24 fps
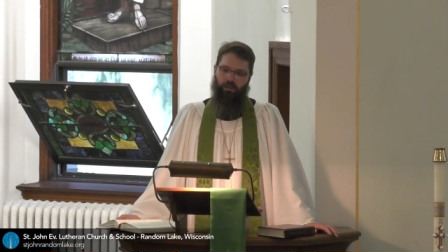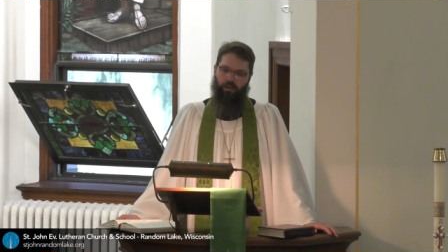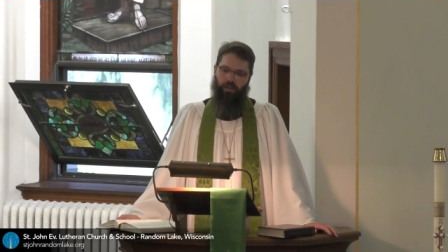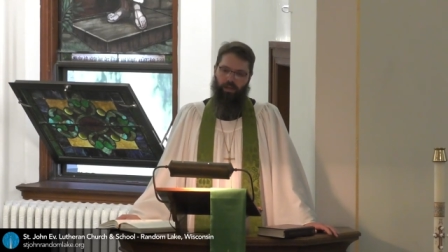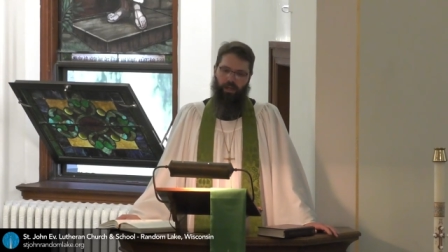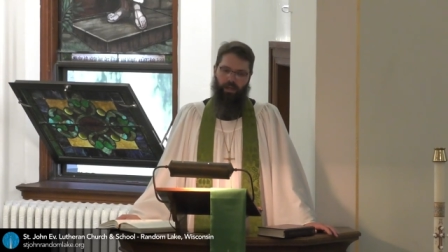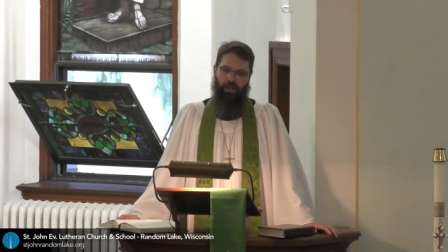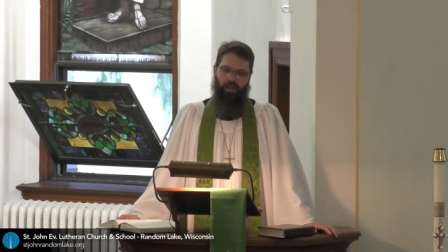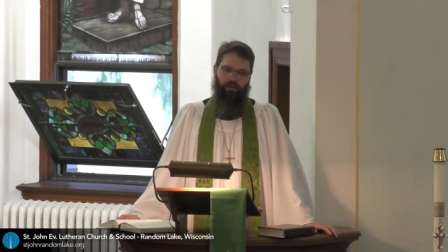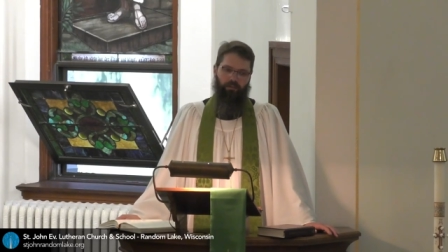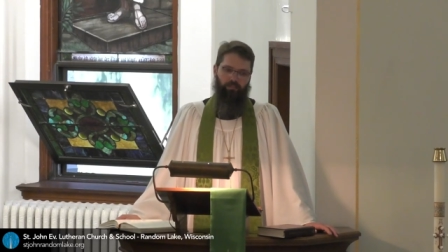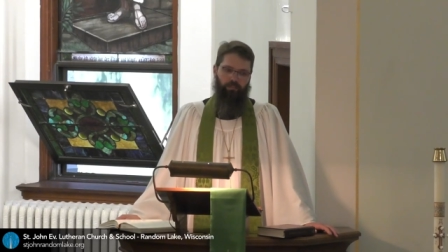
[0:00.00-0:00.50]

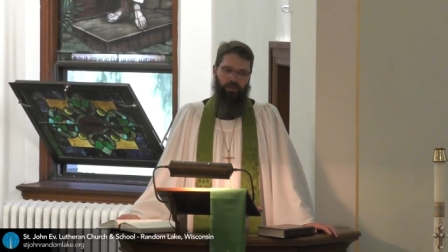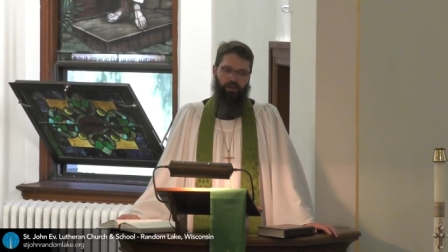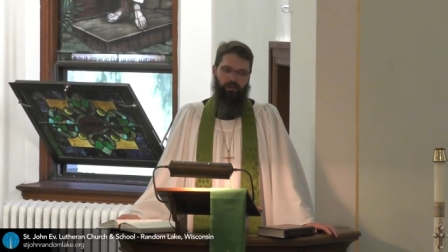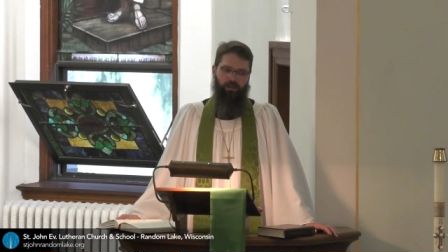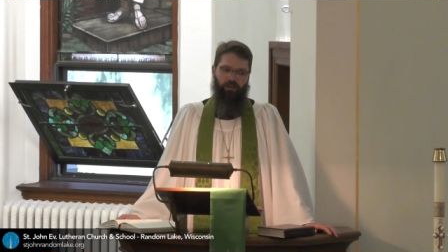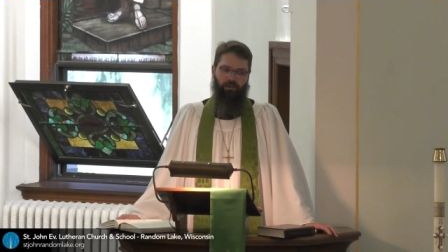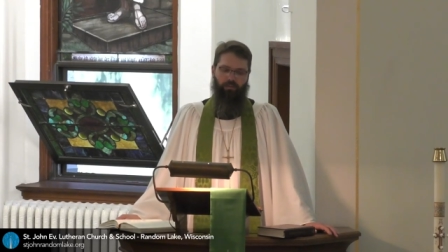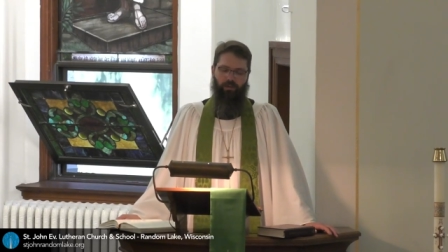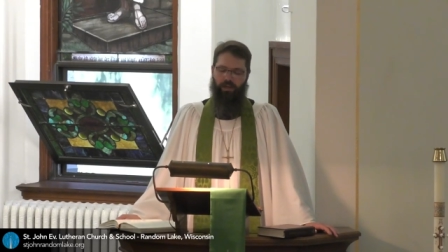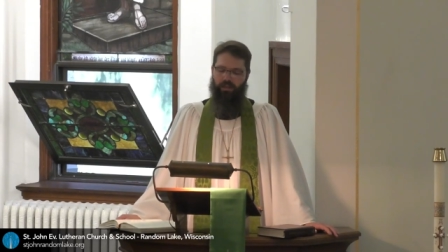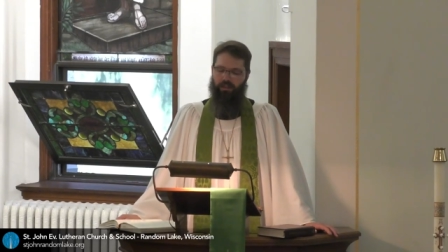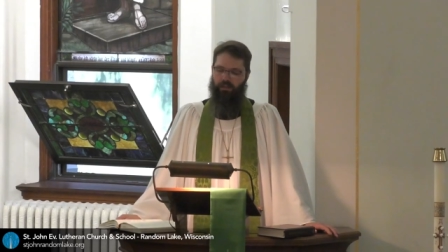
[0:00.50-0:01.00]
And
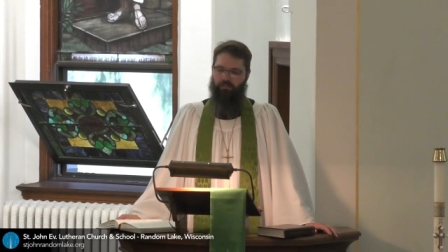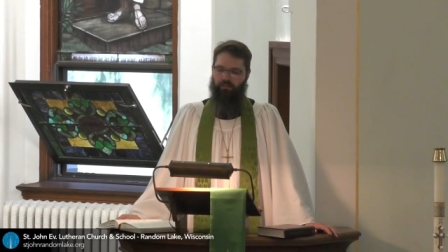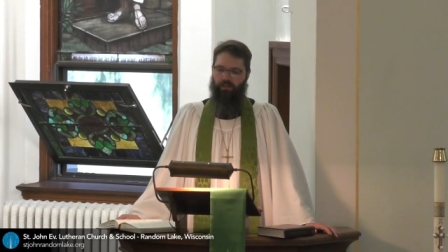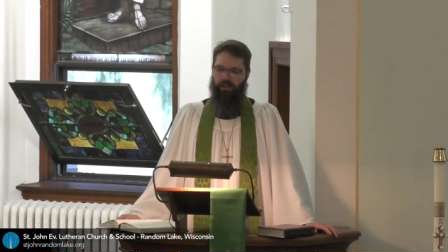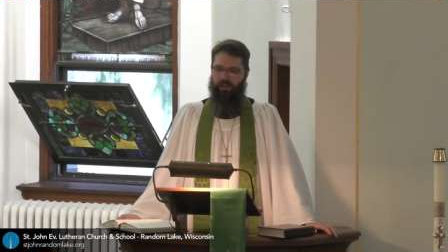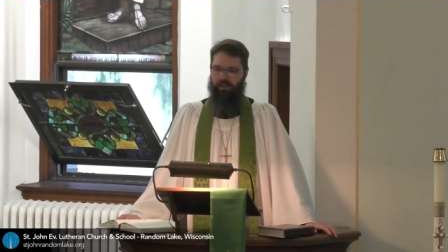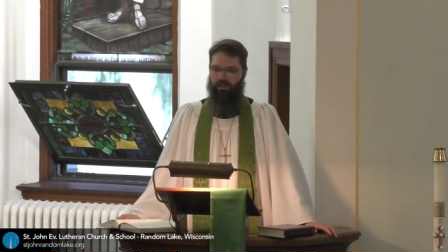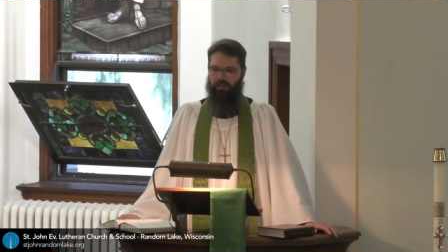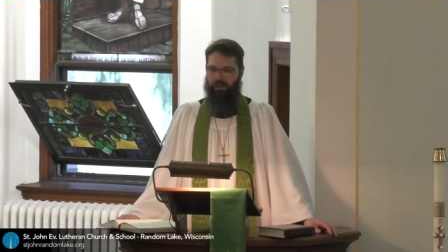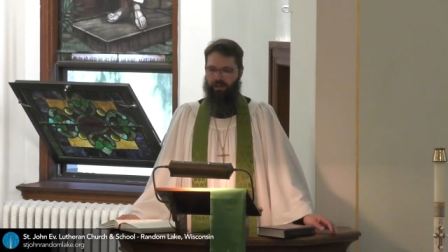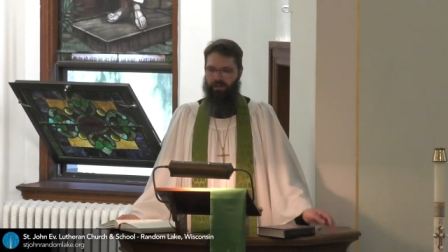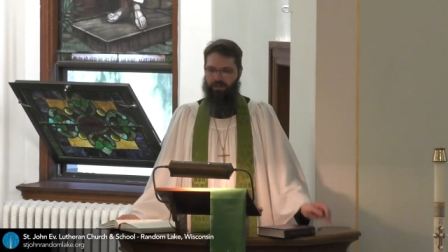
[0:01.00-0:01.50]
Mary rightly
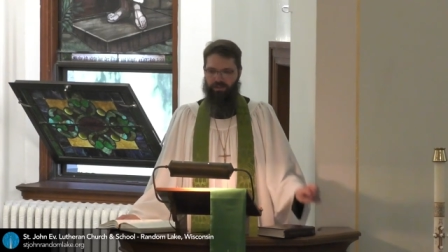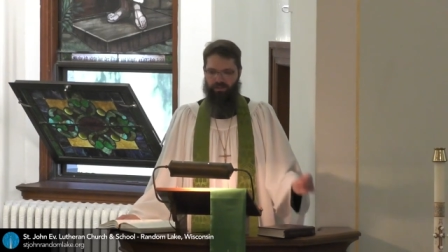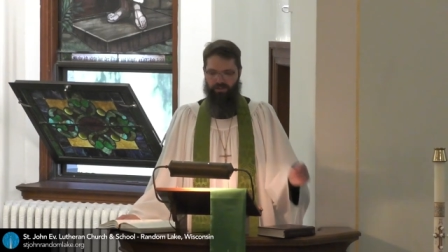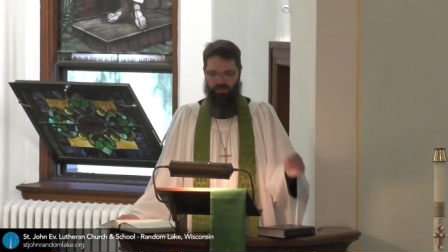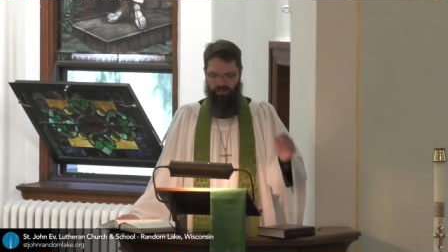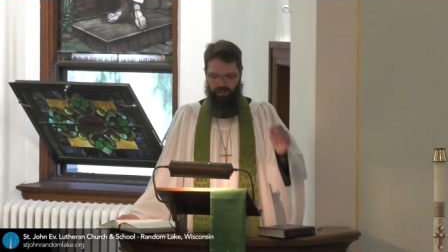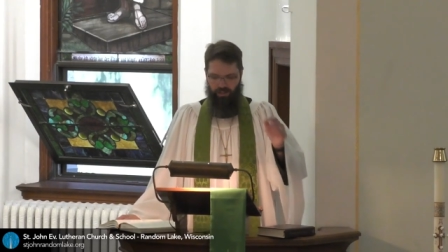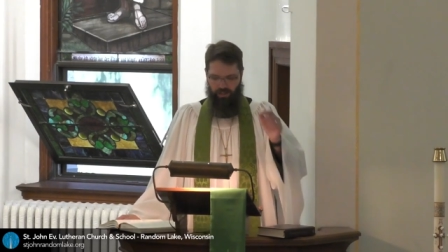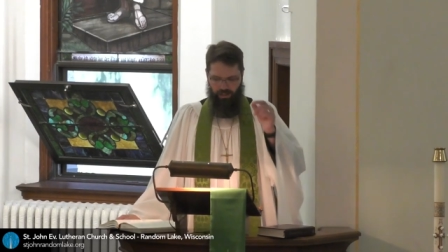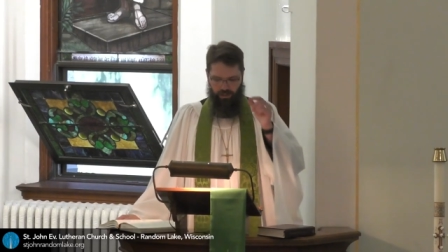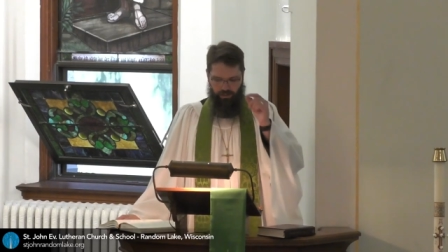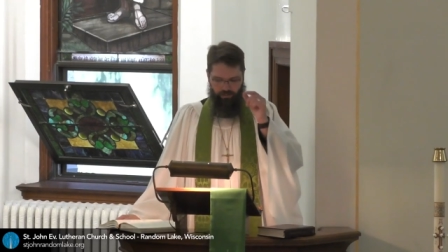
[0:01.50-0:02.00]
recognizes
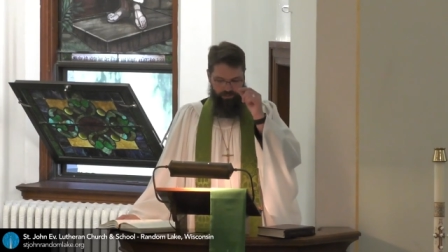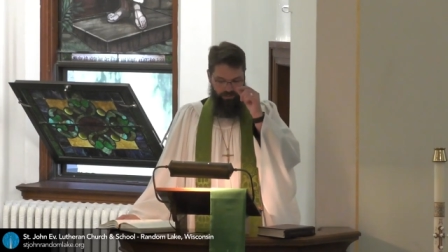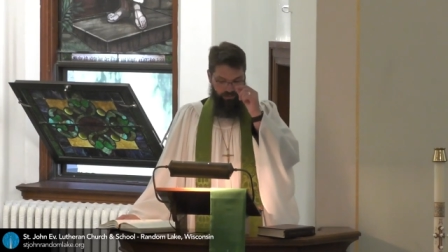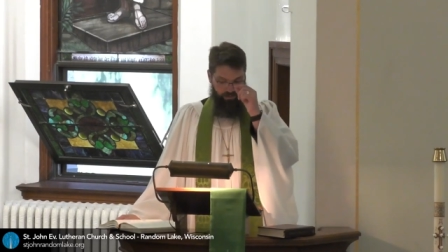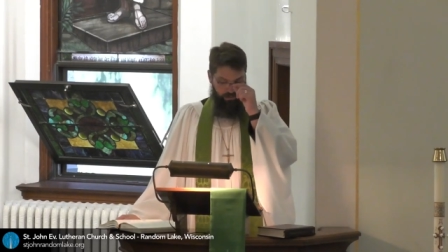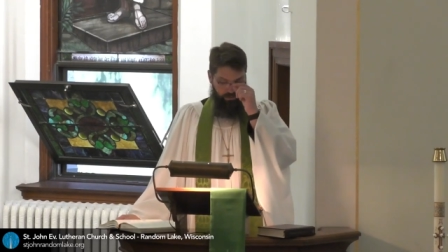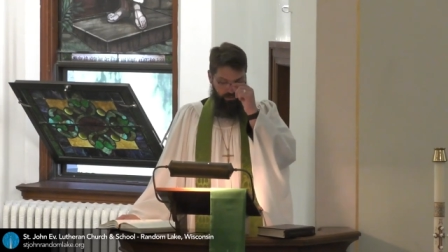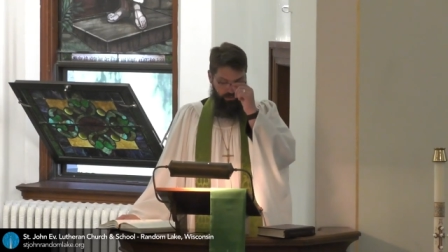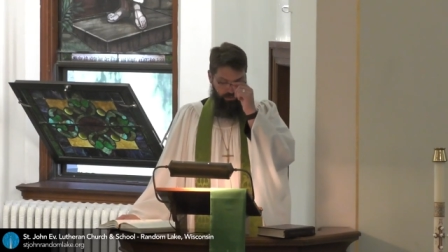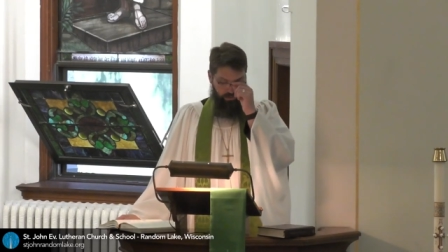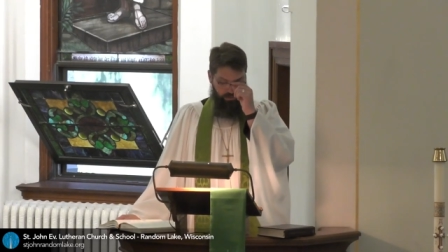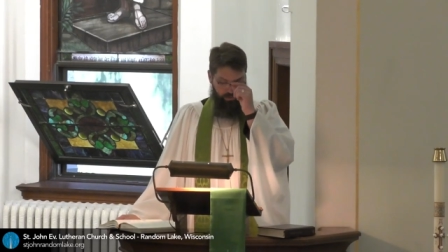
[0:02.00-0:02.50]
again that
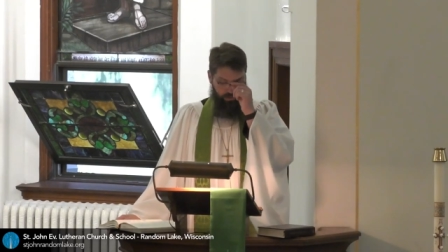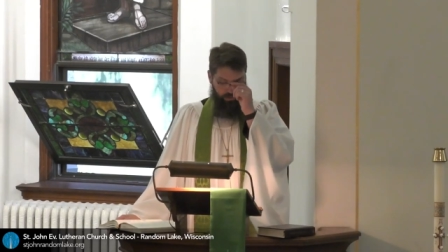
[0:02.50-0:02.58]
this is